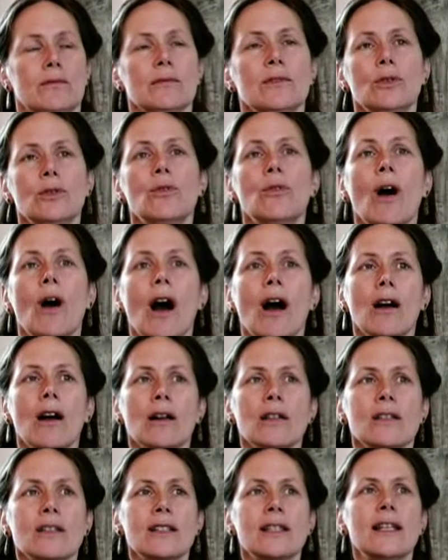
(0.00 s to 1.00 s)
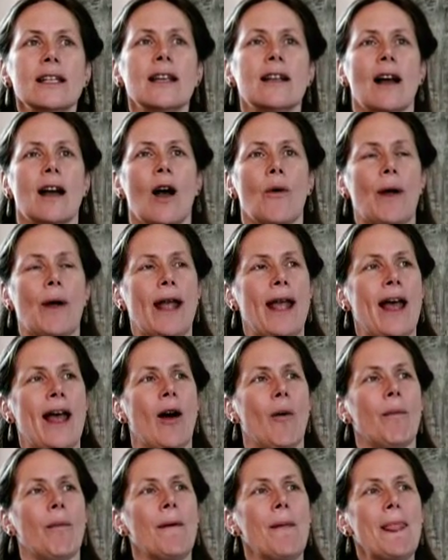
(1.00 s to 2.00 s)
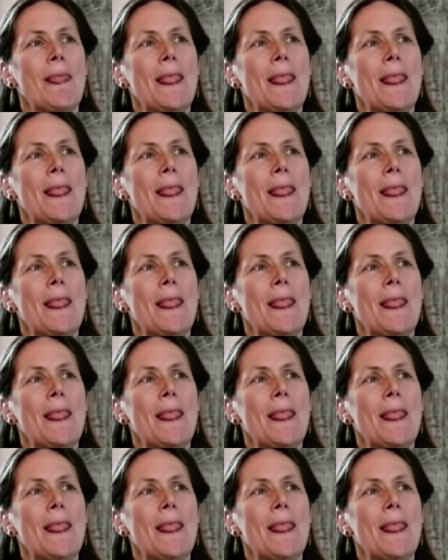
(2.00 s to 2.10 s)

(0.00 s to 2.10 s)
who seek our help.